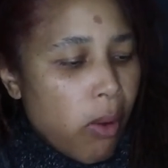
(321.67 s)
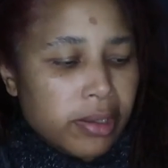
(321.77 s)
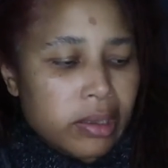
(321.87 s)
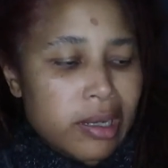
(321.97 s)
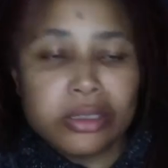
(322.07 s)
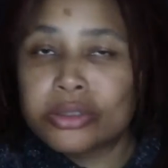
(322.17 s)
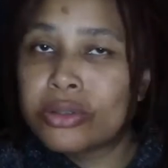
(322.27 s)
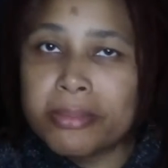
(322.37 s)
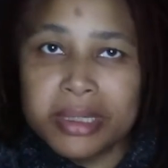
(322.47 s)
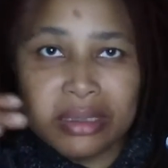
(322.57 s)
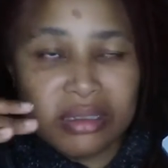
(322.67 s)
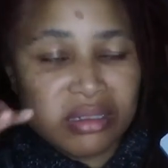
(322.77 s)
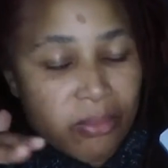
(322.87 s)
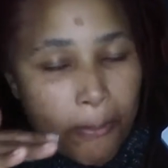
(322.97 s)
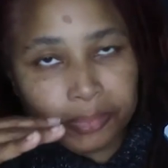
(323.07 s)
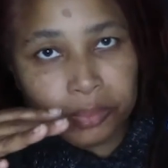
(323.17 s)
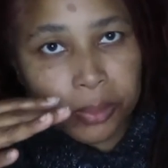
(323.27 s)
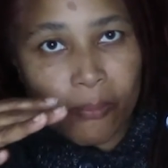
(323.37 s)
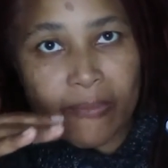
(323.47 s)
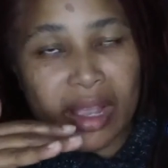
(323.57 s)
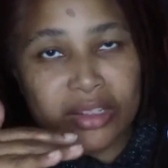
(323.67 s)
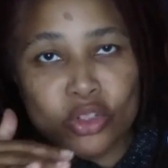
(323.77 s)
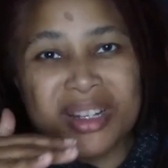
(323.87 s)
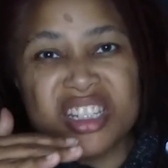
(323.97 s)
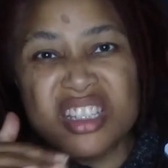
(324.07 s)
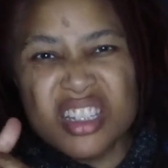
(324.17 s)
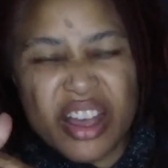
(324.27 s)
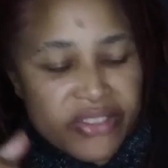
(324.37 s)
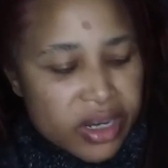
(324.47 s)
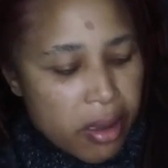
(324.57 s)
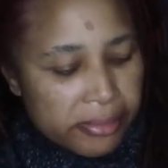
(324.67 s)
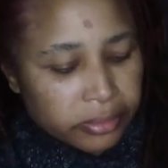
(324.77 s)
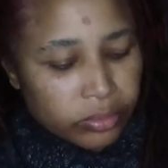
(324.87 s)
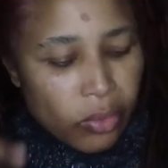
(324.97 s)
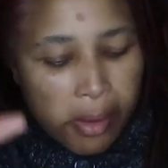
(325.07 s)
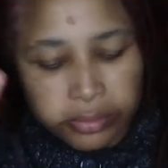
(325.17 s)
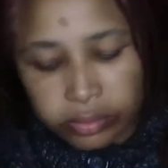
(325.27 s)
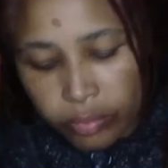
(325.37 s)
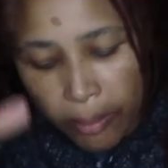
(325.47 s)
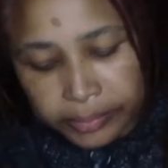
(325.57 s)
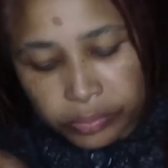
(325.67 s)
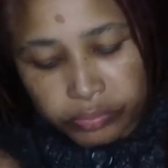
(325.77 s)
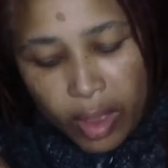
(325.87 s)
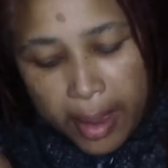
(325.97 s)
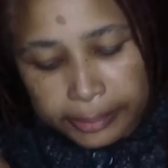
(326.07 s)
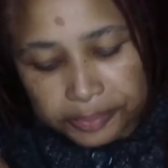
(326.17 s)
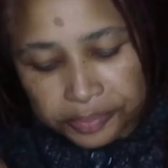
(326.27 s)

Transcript: it has so much stuff in it that